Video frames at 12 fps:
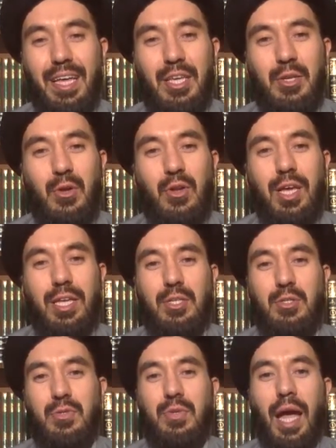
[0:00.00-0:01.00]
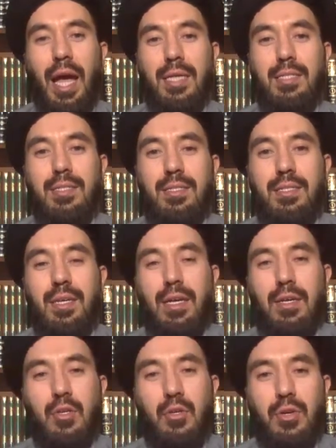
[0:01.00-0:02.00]
You know, like you ask
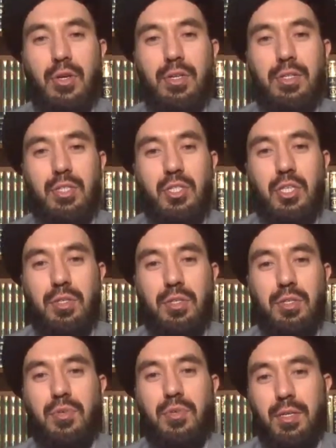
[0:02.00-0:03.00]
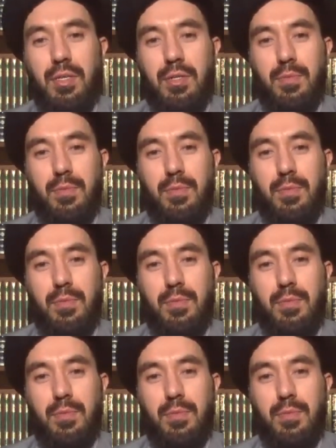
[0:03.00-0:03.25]
your children